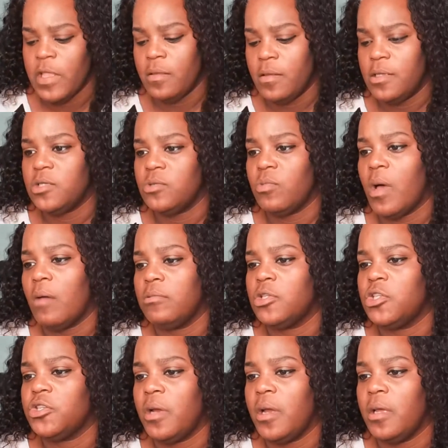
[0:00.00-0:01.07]
This is why I
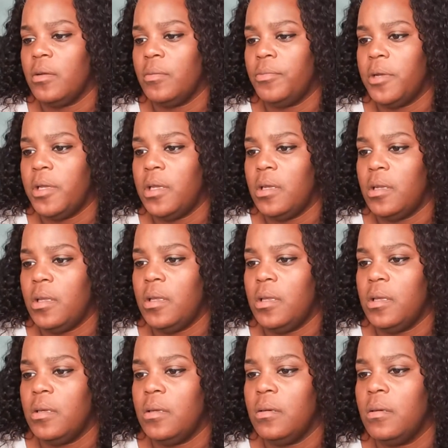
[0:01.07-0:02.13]
was trying to bring it
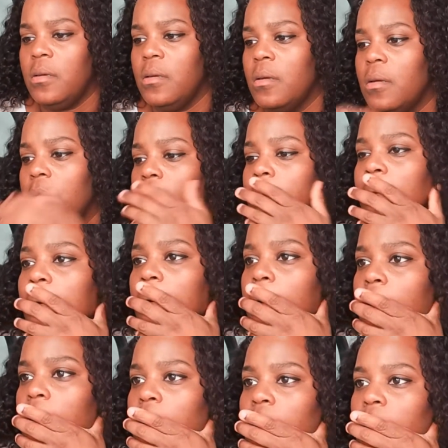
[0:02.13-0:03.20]
in
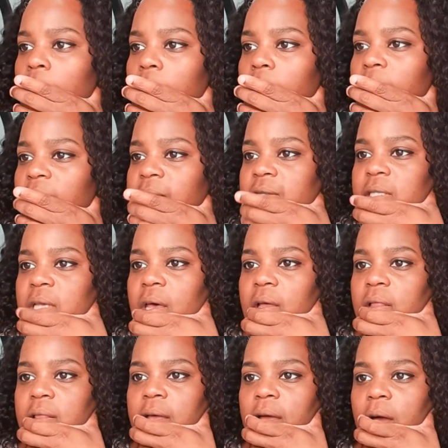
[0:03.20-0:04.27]

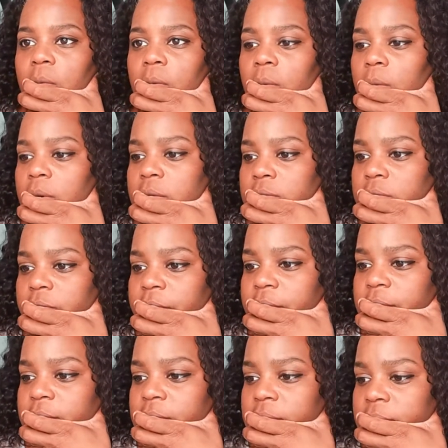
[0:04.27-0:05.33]
exactly how it was over
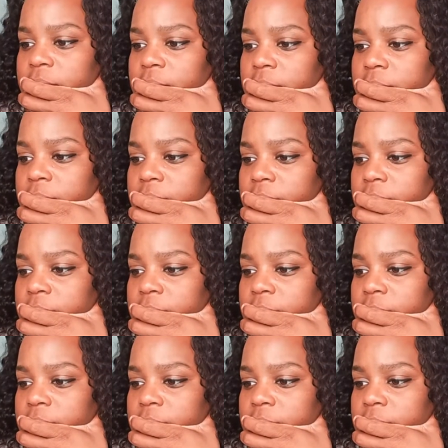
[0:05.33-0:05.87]
here.